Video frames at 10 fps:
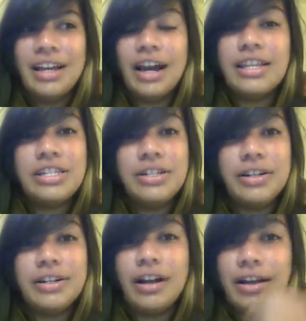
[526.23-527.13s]
Unless
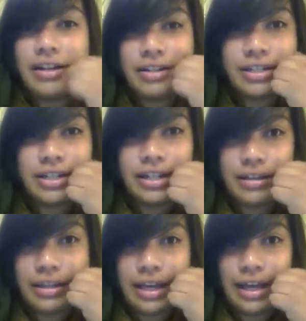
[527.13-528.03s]
you're in honors
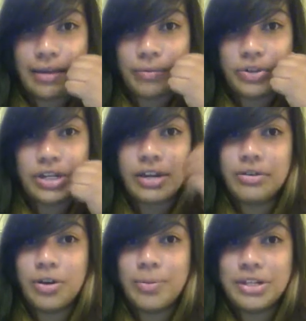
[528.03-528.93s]
chem, which I
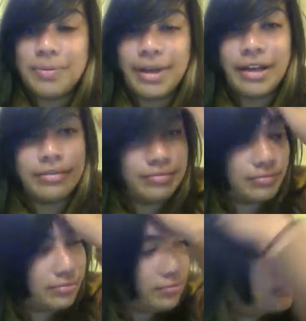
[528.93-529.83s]
don't know much about.